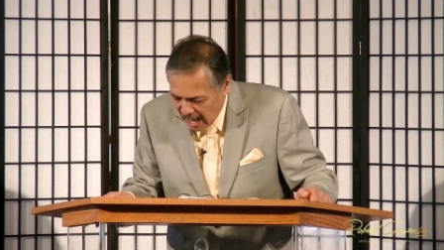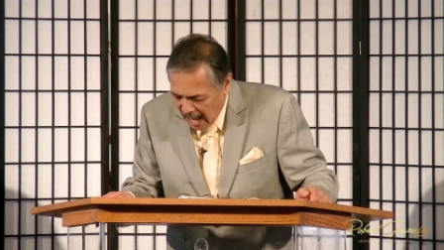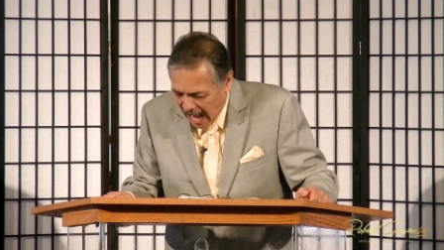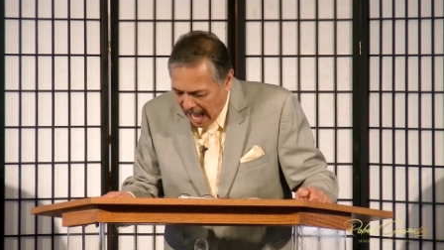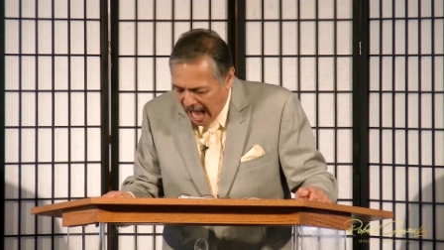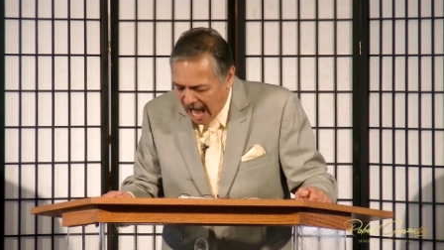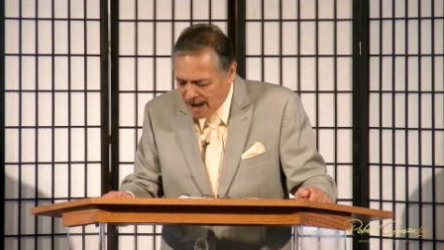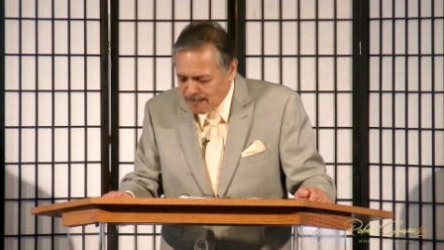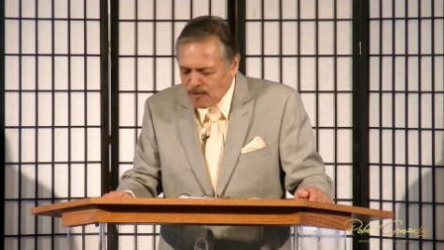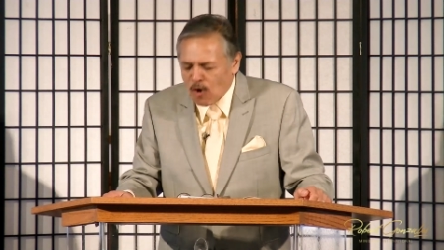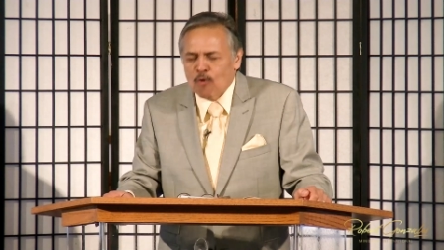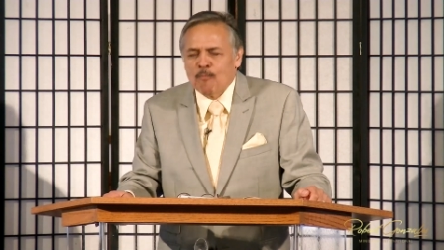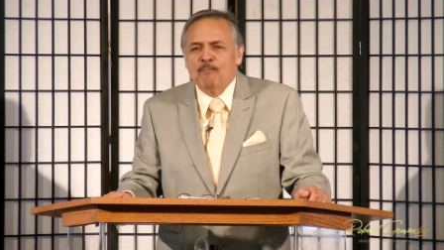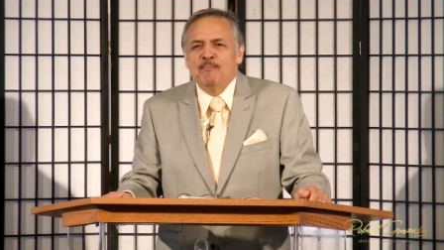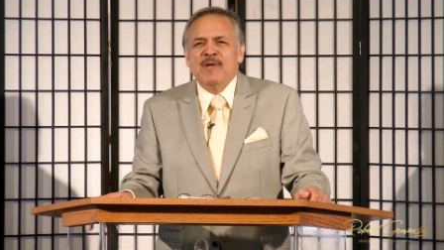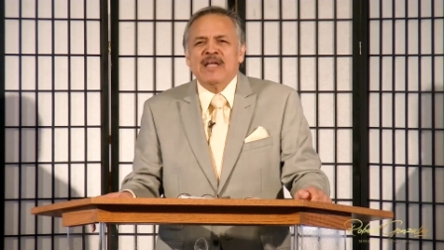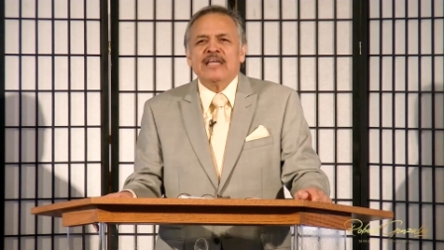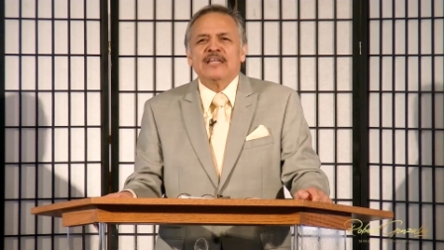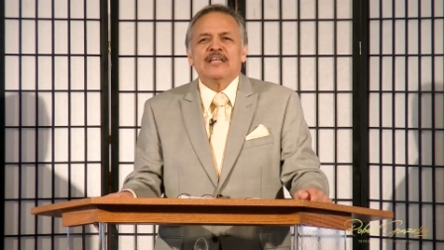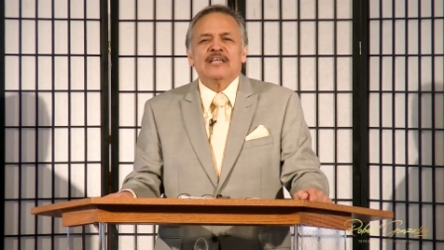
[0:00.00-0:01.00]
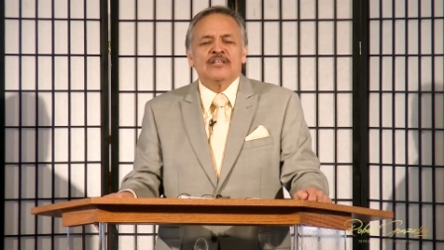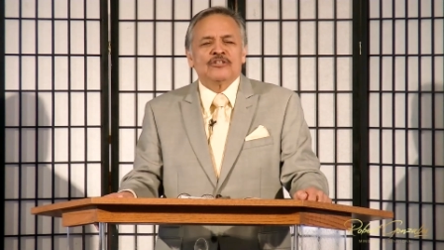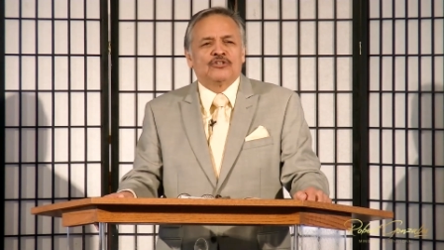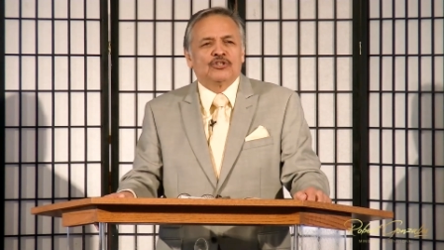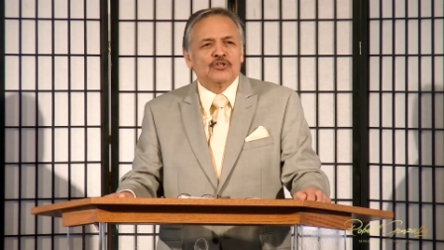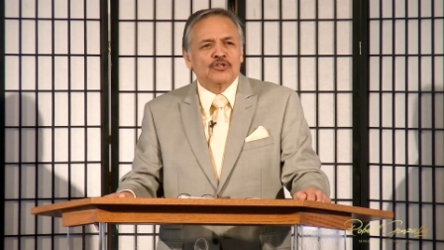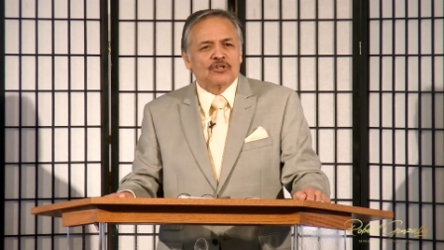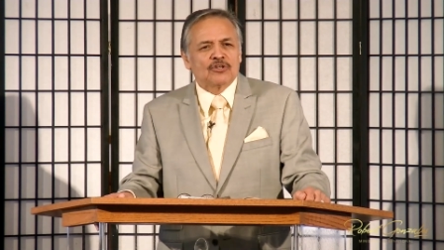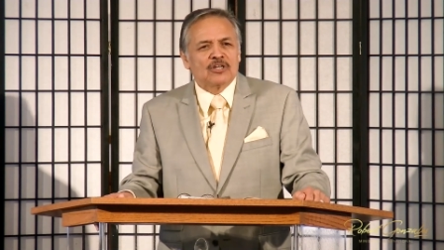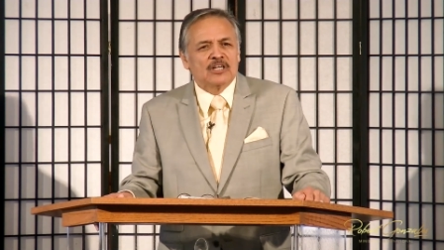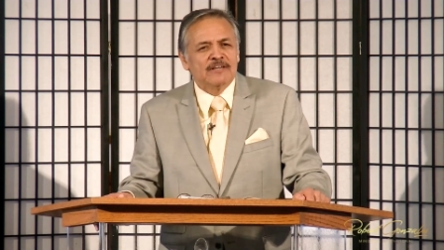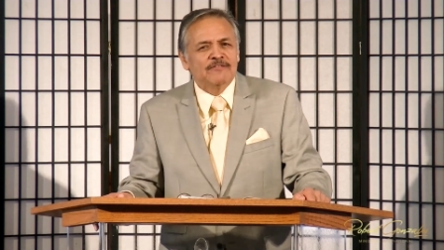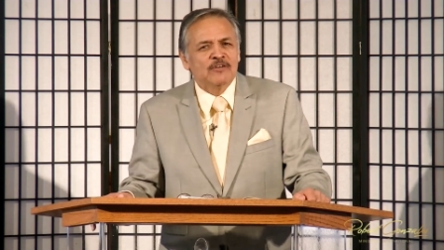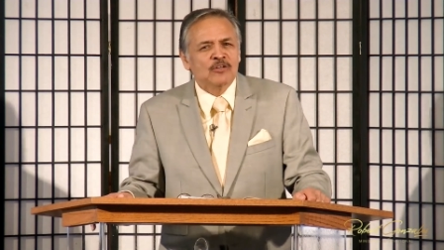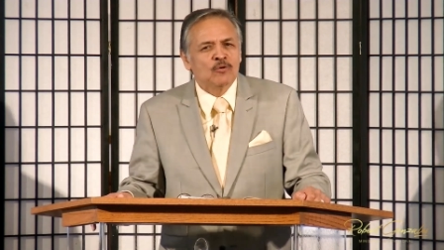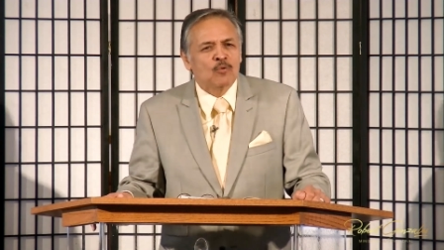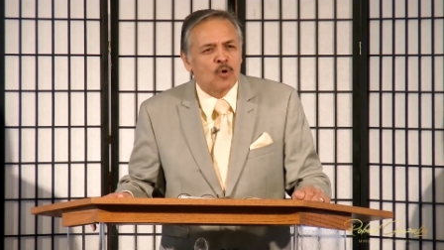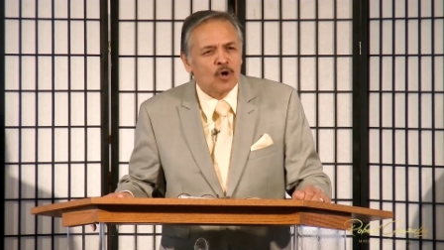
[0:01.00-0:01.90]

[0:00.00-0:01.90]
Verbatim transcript: I'm obedient to your living